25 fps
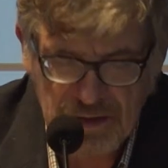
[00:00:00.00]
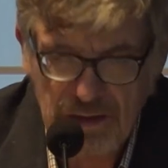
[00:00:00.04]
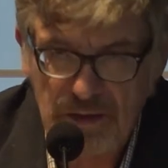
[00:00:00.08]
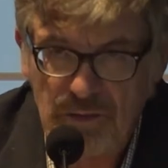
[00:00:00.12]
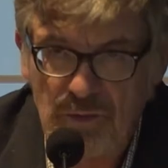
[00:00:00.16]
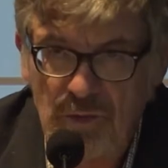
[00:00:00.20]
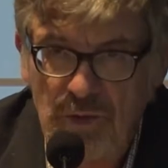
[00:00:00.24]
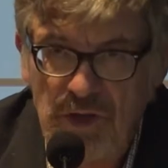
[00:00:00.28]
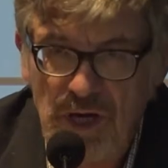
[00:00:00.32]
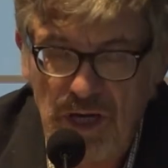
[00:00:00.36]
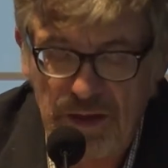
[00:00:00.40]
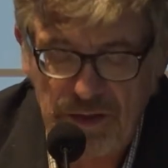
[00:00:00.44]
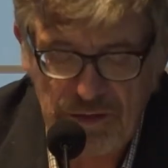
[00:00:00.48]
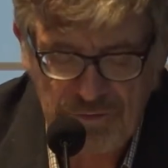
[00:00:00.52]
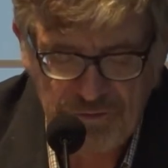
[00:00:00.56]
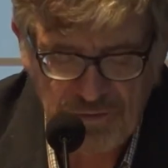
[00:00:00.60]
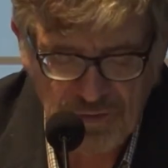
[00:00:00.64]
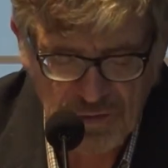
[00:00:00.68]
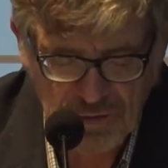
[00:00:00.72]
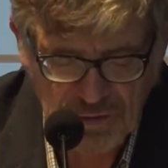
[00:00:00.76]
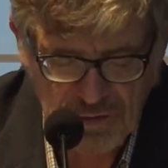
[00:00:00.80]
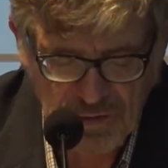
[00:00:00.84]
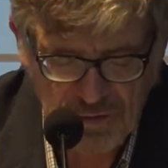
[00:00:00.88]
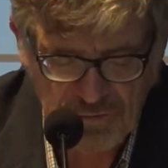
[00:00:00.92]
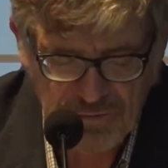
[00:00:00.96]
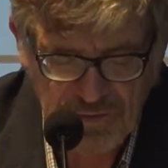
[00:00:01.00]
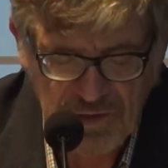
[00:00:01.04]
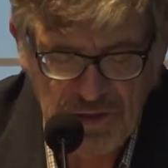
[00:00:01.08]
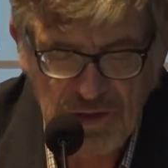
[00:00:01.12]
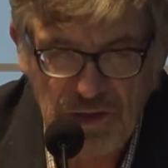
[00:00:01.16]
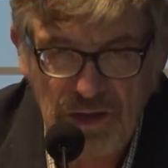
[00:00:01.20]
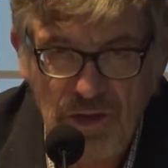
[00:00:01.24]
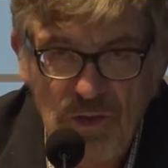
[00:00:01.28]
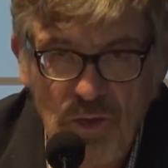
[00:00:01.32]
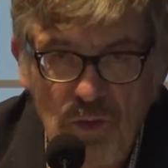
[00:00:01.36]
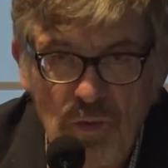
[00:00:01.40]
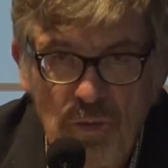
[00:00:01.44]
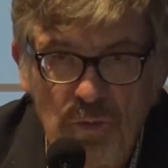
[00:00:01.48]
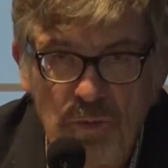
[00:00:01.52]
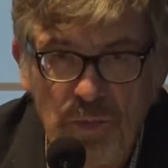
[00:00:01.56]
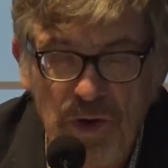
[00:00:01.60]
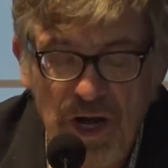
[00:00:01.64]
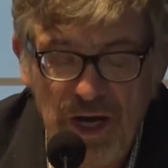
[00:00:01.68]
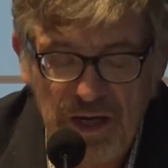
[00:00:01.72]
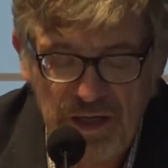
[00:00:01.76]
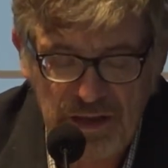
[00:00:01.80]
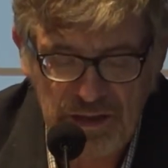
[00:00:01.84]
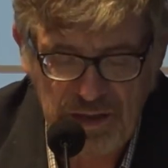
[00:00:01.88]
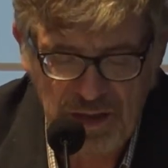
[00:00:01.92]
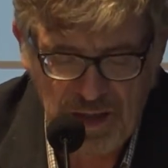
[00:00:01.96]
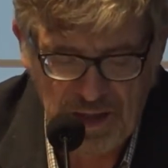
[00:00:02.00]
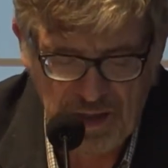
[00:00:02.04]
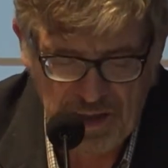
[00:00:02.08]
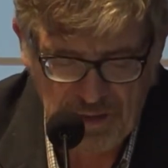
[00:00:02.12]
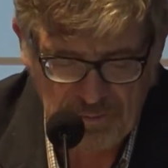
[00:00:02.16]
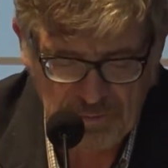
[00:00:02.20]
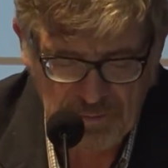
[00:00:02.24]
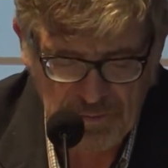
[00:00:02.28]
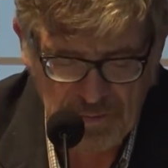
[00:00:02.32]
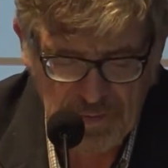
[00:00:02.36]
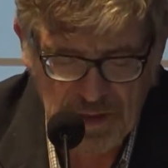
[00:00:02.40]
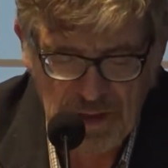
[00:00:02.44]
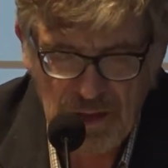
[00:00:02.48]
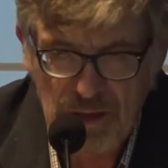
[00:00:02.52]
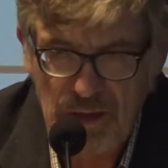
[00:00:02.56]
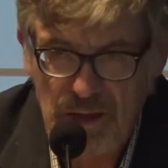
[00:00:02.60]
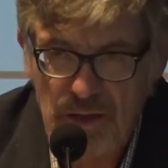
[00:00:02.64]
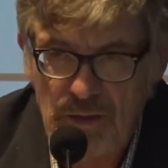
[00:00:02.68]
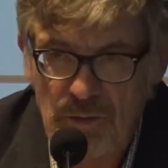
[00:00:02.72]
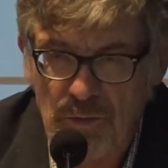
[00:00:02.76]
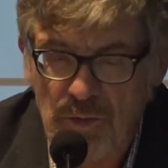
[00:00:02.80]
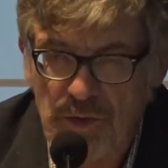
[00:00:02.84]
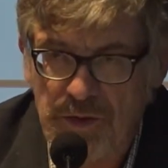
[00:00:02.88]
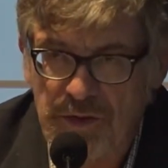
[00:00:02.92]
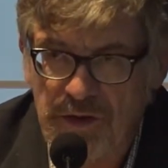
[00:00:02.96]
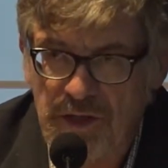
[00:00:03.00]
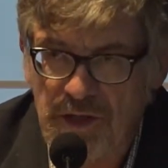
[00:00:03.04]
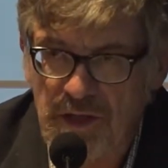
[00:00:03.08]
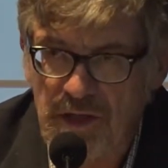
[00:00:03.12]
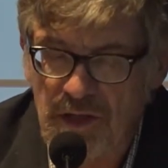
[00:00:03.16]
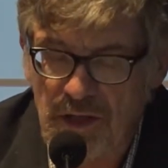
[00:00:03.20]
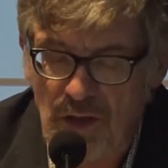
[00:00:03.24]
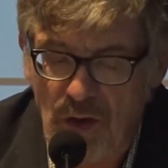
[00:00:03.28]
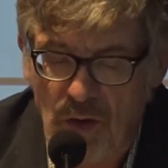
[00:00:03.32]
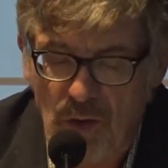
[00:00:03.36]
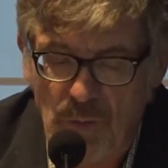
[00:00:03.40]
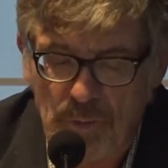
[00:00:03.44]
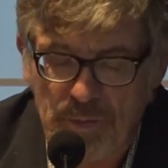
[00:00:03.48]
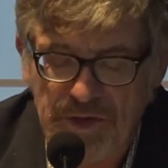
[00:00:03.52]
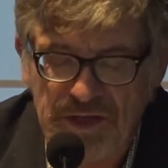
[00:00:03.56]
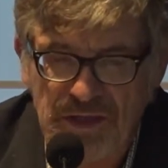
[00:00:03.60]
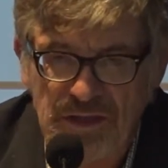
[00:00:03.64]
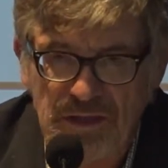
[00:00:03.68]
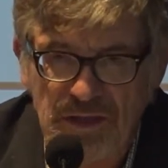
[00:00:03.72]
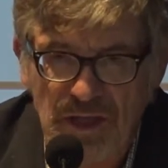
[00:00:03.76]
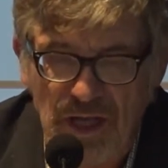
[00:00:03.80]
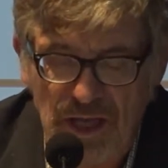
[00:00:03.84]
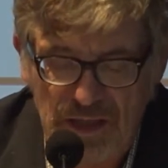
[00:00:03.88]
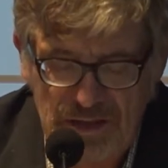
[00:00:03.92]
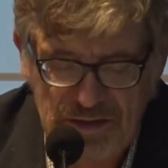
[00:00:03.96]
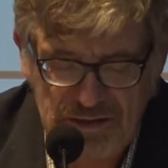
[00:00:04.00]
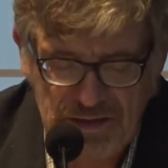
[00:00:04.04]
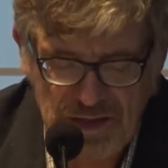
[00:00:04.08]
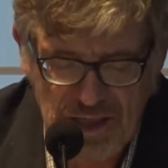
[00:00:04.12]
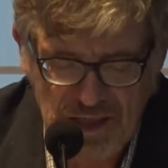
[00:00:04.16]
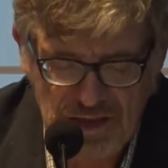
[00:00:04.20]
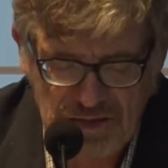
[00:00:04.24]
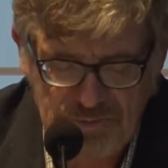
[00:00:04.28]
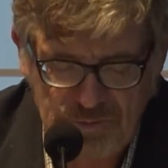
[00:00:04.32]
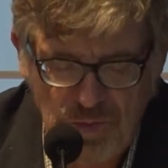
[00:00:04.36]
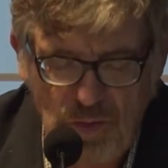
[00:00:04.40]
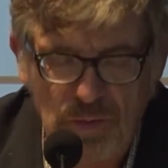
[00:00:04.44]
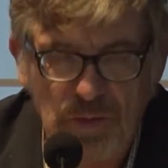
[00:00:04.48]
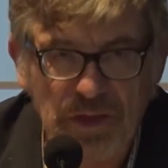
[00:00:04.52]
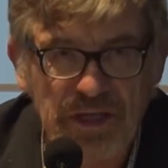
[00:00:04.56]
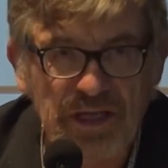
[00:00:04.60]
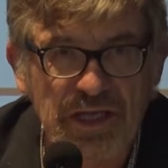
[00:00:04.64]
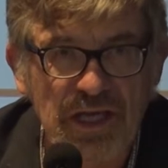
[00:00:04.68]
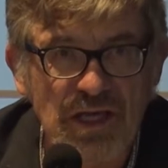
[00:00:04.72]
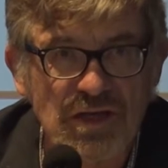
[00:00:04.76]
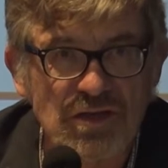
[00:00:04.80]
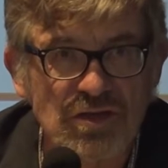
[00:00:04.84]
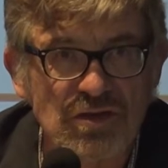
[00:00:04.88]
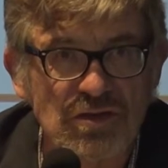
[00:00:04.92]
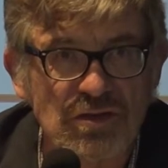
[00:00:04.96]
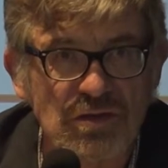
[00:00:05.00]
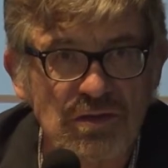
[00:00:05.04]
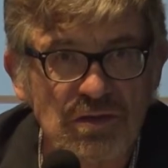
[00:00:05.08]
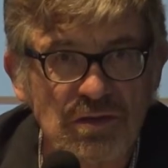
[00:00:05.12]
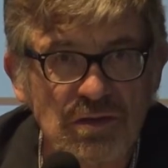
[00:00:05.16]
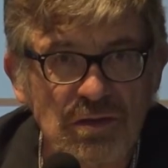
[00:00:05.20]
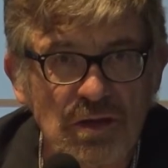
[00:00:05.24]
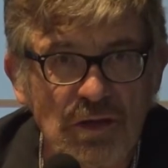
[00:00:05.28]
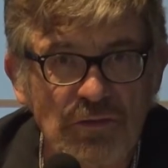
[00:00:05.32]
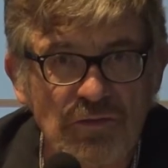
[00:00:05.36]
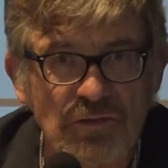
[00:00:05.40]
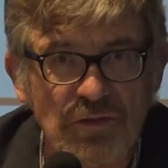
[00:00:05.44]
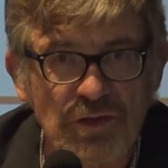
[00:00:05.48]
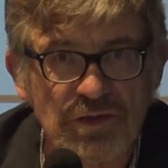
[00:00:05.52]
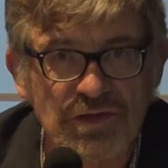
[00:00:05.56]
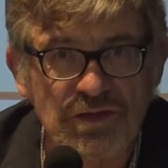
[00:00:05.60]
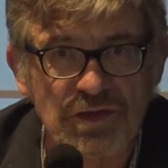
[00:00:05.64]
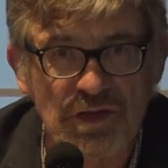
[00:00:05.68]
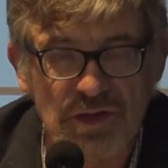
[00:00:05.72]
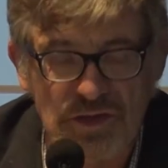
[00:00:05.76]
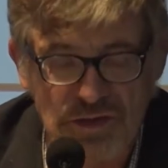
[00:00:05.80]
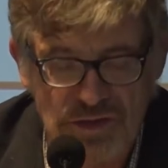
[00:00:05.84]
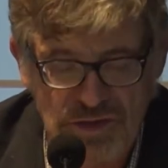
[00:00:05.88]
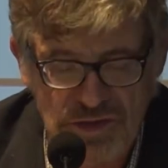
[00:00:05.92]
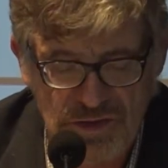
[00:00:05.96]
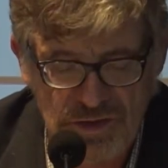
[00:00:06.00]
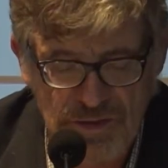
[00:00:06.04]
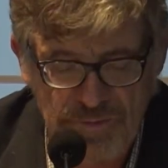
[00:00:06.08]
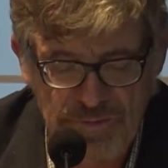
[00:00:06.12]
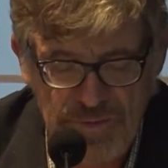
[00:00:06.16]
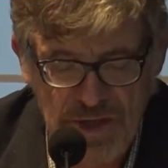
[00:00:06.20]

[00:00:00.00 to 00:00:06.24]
we are in front of a new paradigm with the open access publication of research.